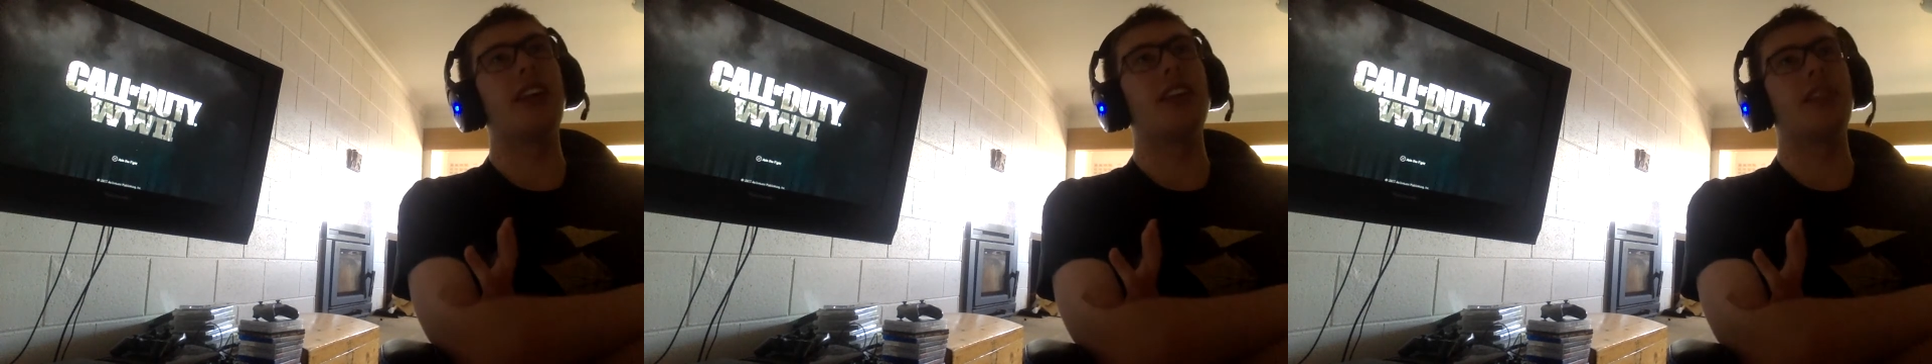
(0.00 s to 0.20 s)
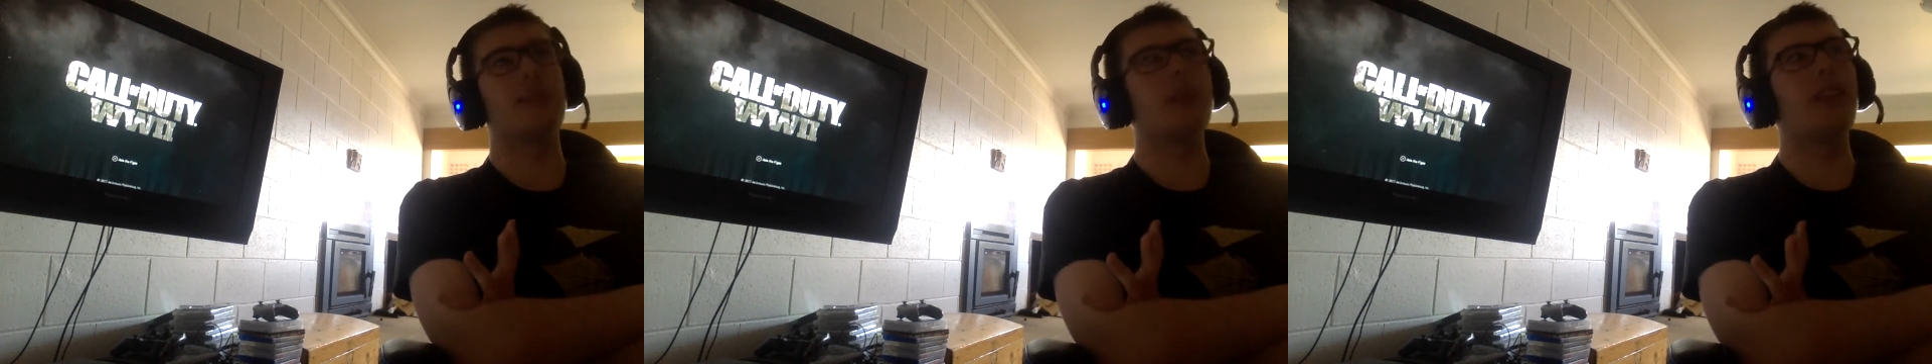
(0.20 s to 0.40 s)

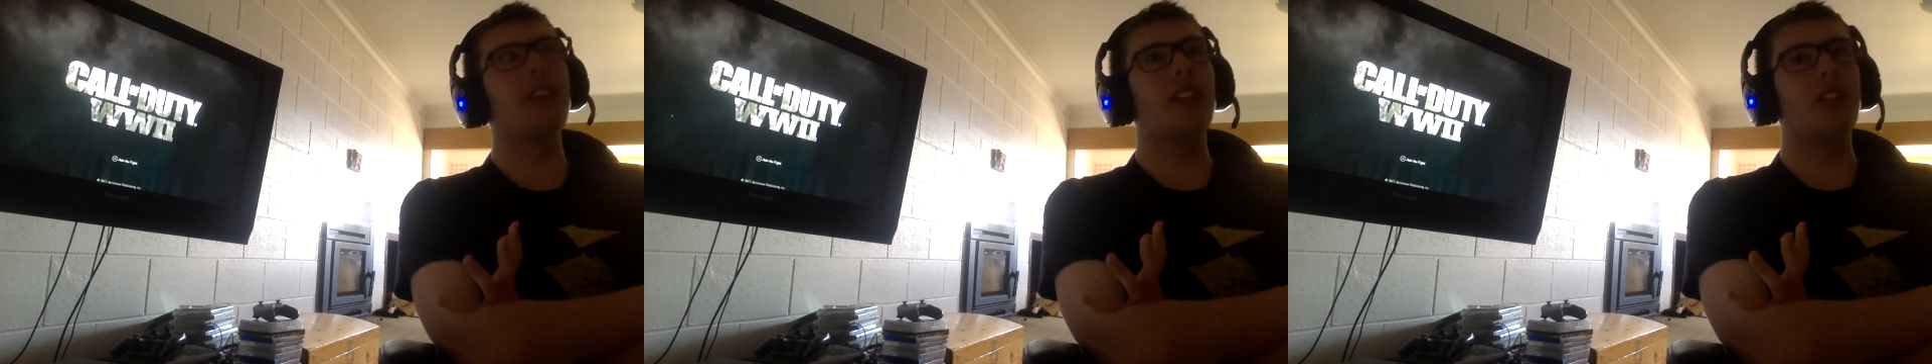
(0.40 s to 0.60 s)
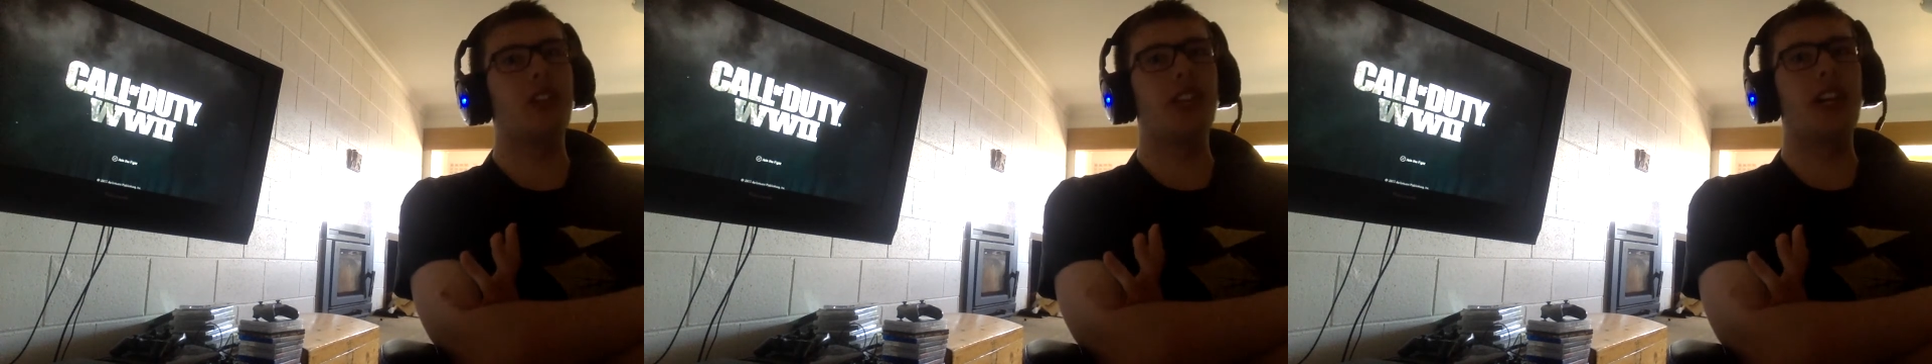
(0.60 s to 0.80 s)
it is
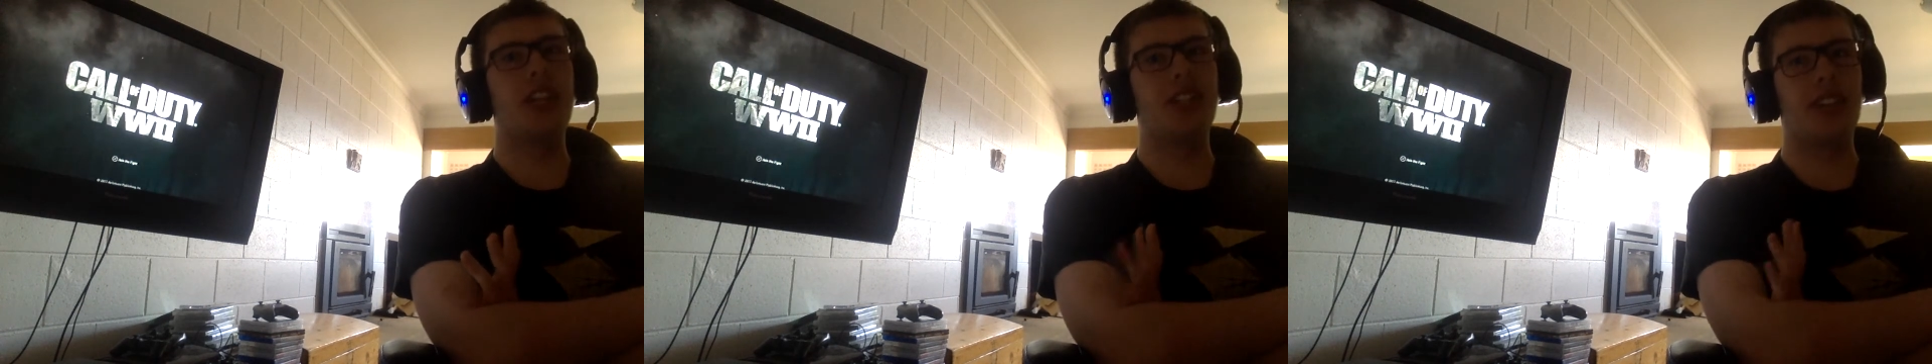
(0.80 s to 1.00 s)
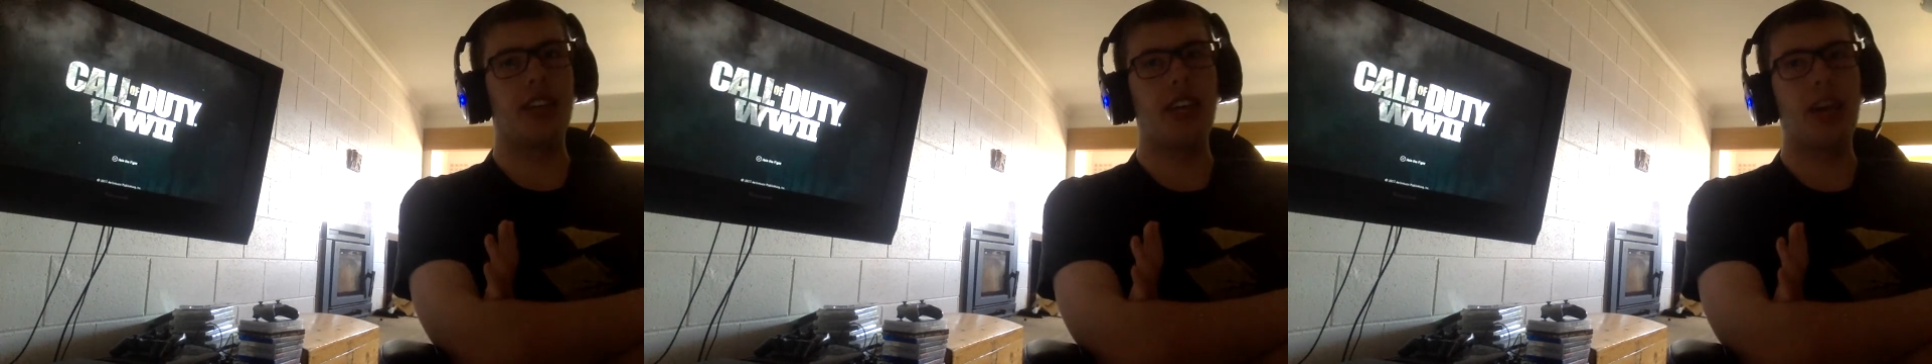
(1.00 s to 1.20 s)
the
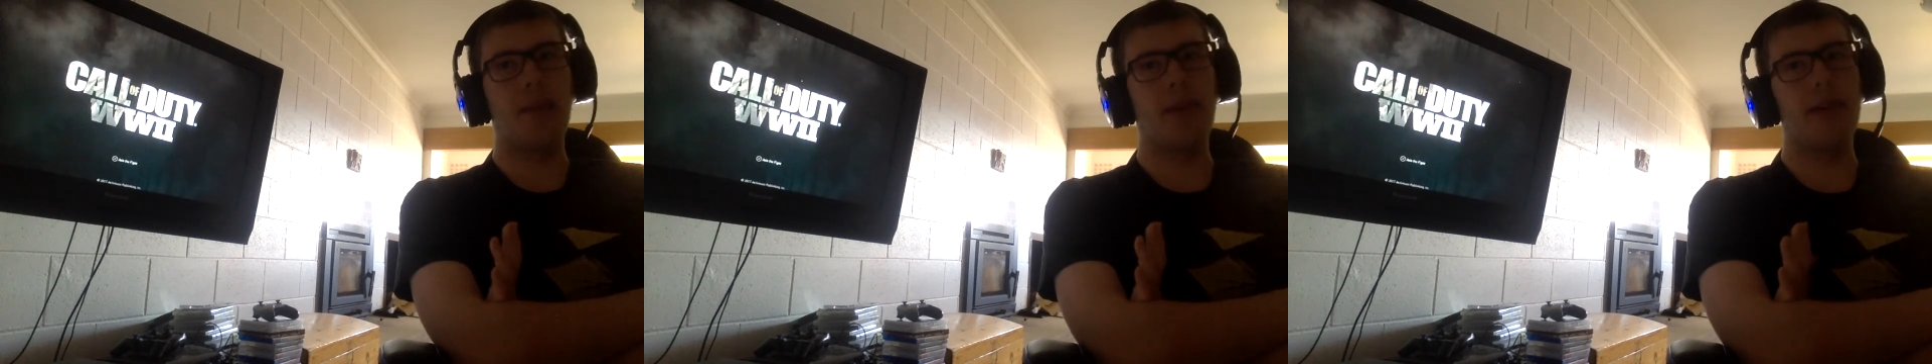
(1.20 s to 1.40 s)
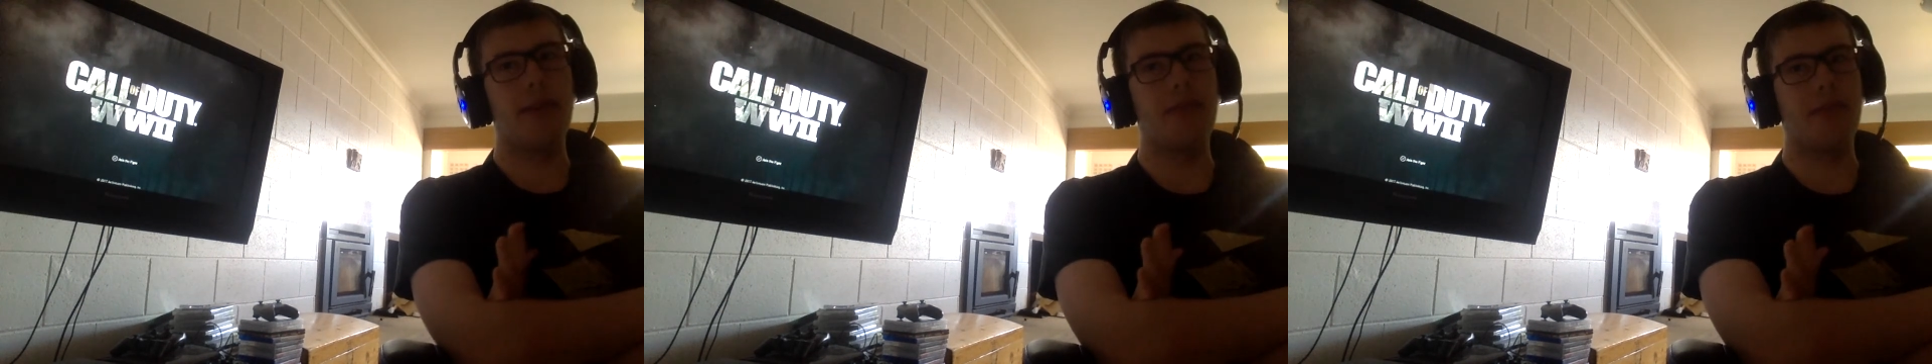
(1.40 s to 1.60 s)
change in the
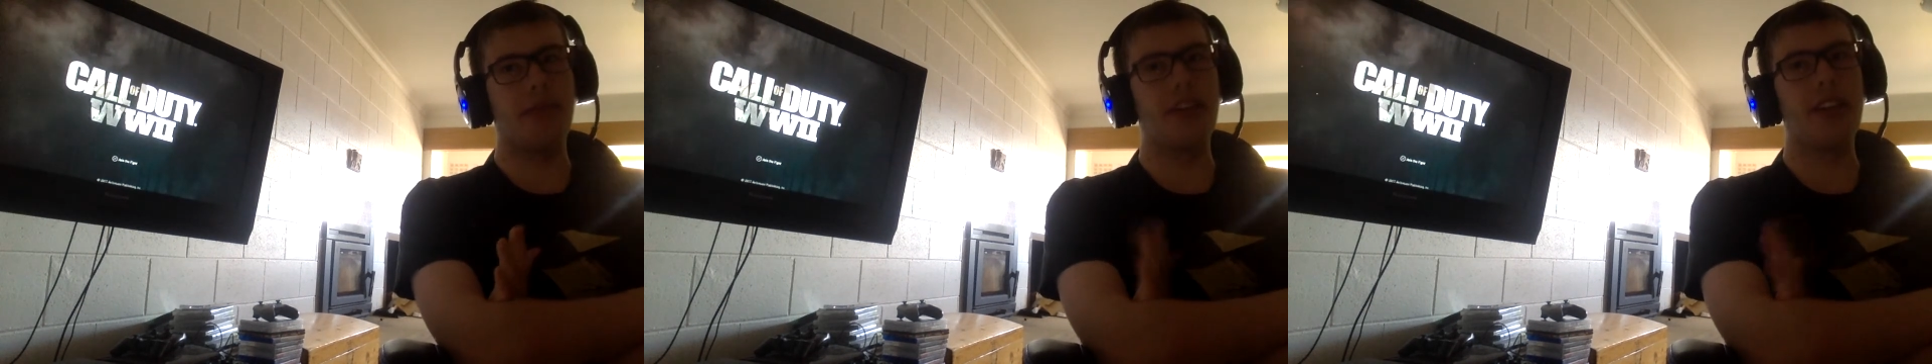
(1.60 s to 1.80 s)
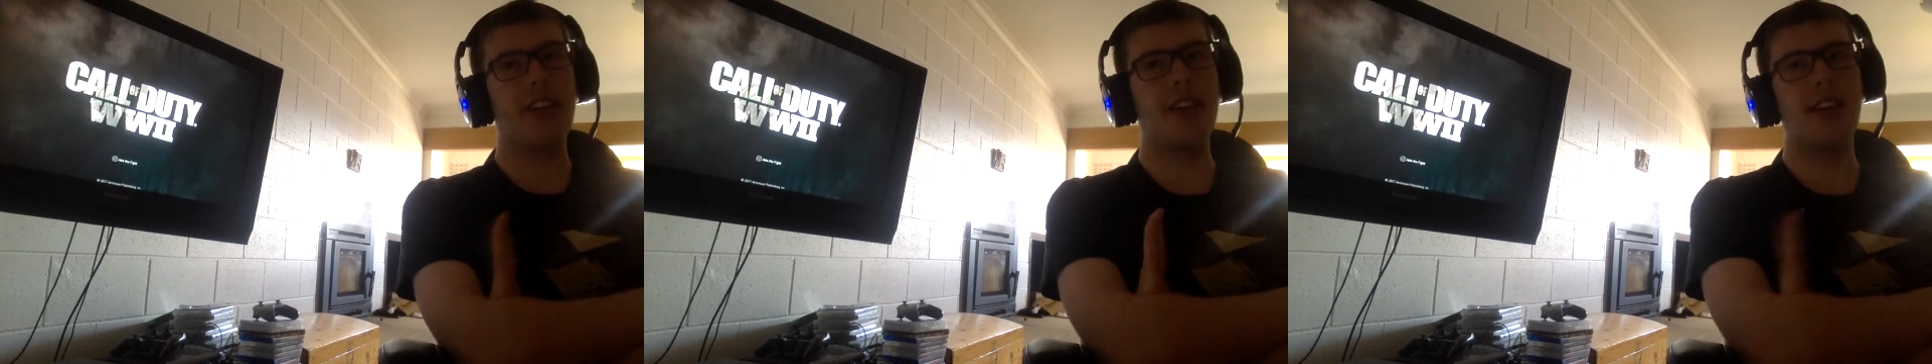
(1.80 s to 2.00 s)
campaign
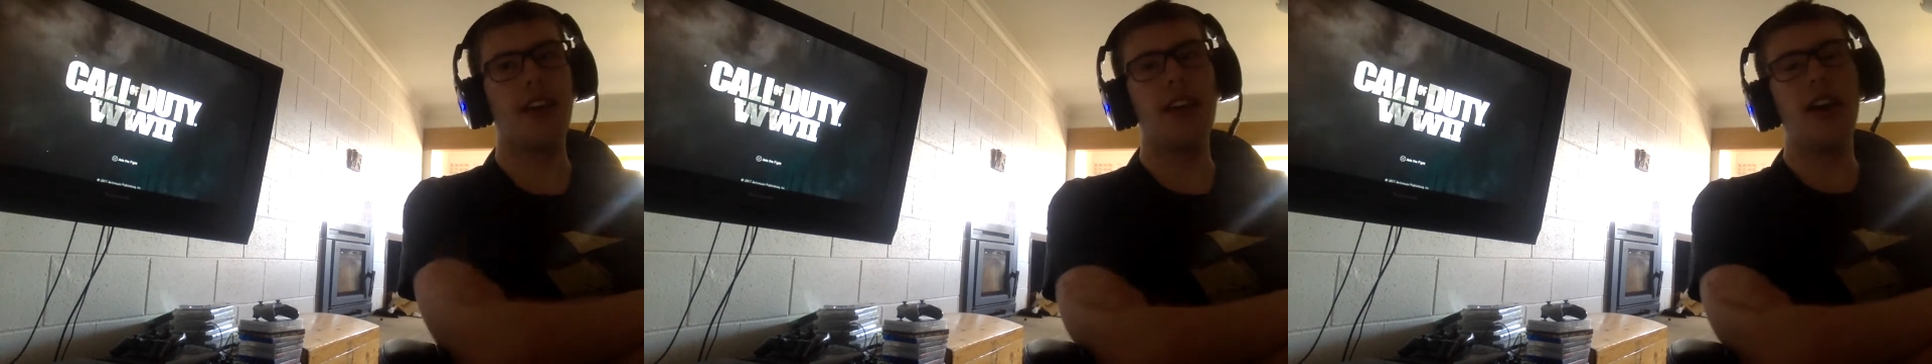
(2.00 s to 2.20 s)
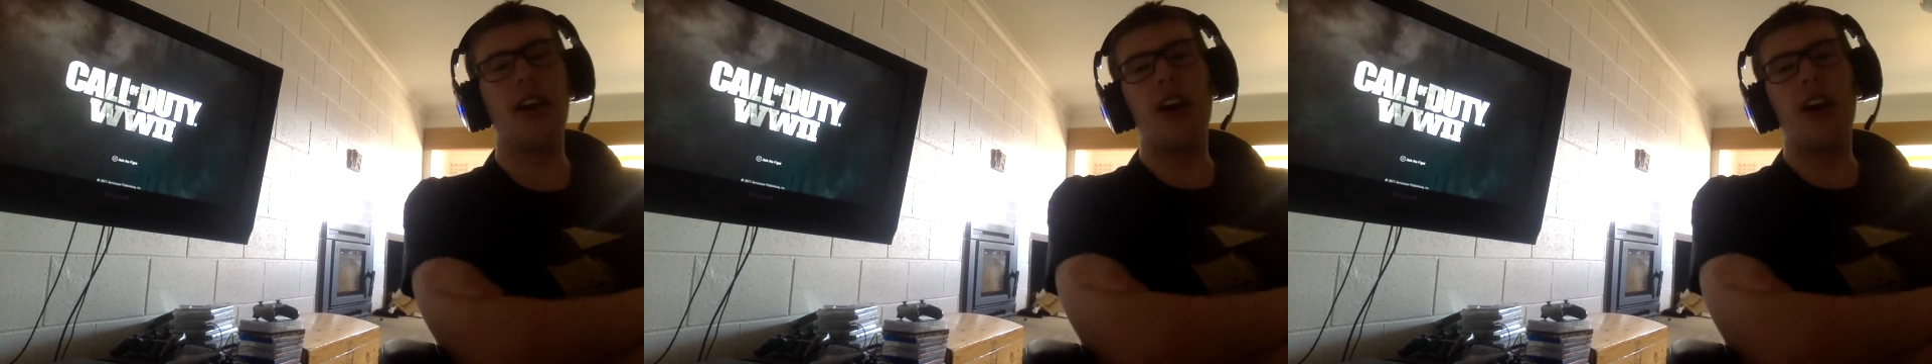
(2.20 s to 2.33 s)
from release.